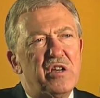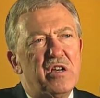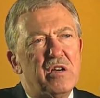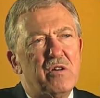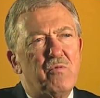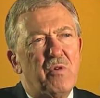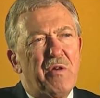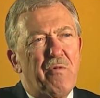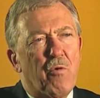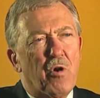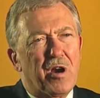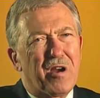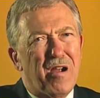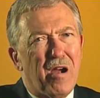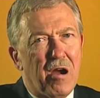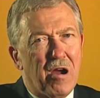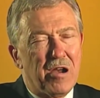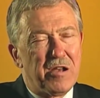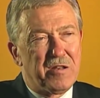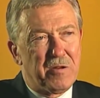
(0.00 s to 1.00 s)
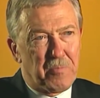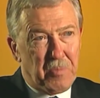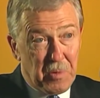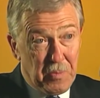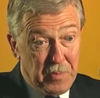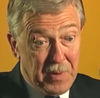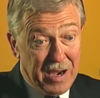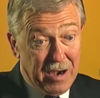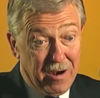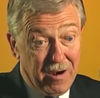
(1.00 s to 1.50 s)
Uh, we work hard to
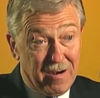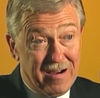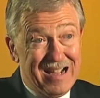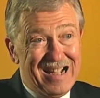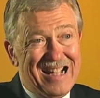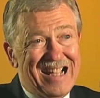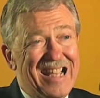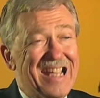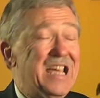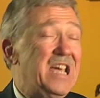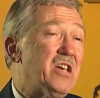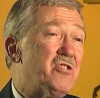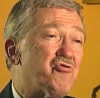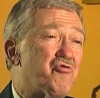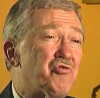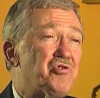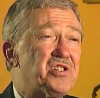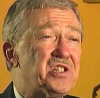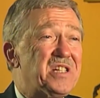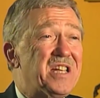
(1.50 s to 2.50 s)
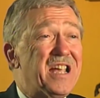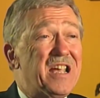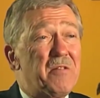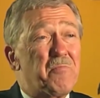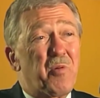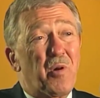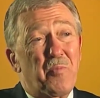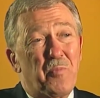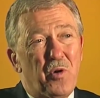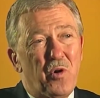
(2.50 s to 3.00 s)
prepare
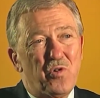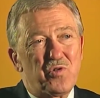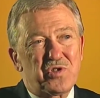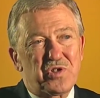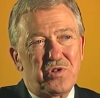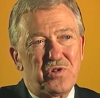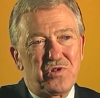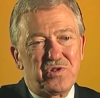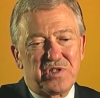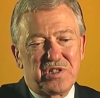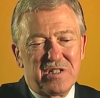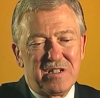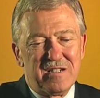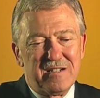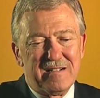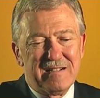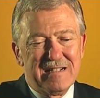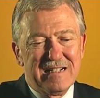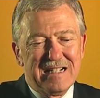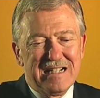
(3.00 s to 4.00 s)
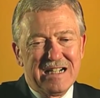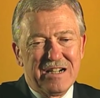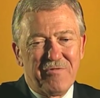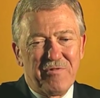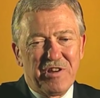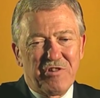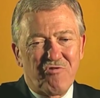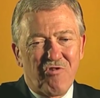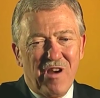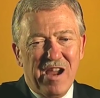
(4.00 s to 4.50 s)
interesting proposals. Uh,
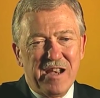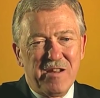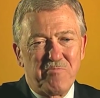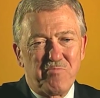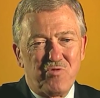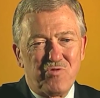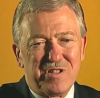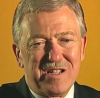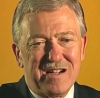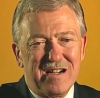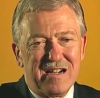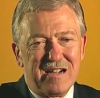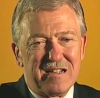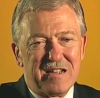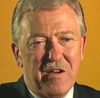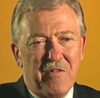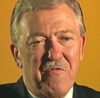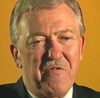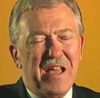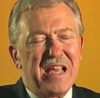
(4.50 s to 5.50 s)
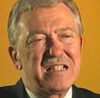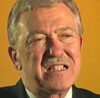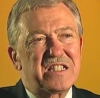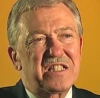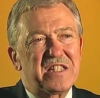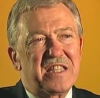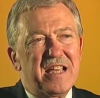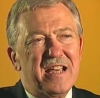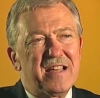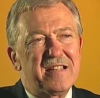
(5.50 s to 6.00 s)
we try to put on
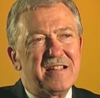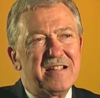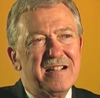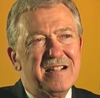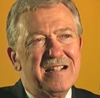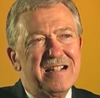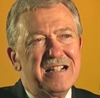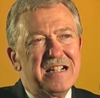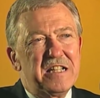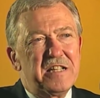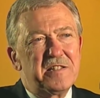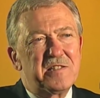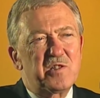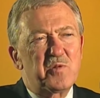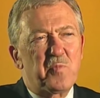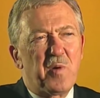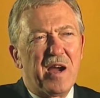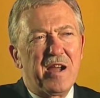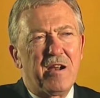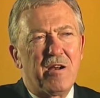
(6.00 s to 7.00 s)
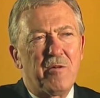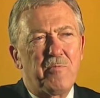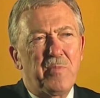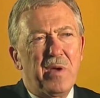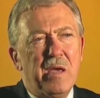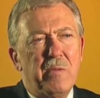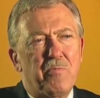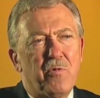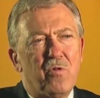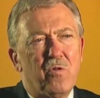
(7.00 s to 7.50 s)
events that inspire
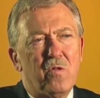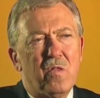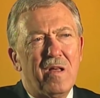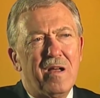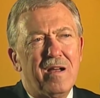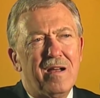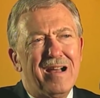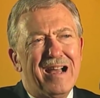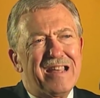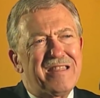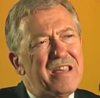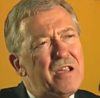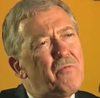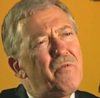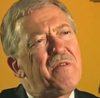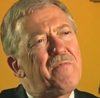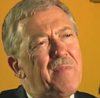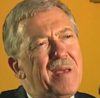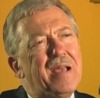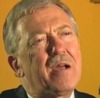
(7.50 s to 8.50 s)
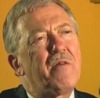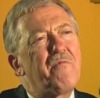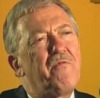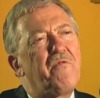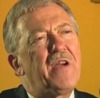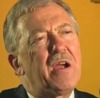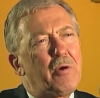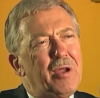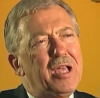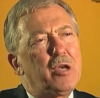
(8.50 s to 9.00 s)
people. Uh, I think we've become
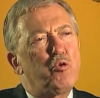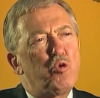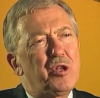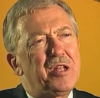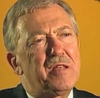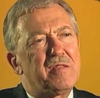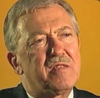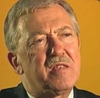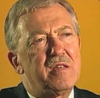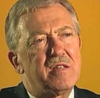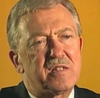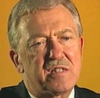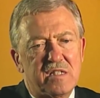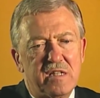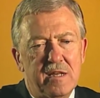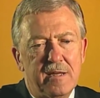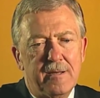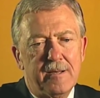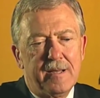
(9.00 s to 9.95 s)
very good at this.